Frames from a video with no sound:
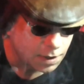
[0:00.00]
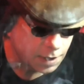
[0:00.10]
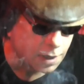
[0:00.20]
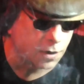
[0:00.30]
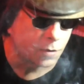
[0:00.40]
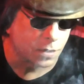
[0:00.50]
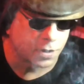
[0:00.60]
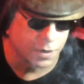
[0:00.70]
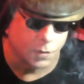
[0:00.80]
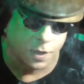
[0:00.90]
Oh,
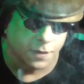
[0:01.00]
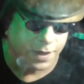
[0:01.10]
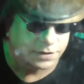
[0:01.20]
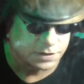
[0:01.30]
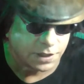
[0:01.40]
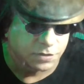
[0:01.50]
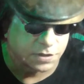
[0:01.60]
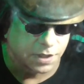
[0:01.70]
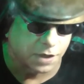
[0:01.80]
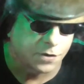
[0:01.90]
okay. Well, that
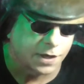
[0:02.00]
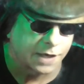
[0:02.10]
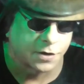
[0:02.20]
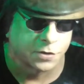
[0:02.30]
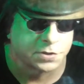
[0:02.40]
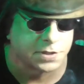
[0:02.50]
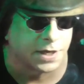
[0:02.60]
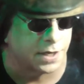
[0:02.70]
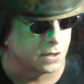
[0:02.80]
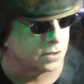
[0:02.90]
sounds like cracker
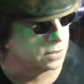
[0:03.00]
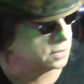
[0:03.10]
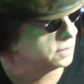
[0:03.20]
style.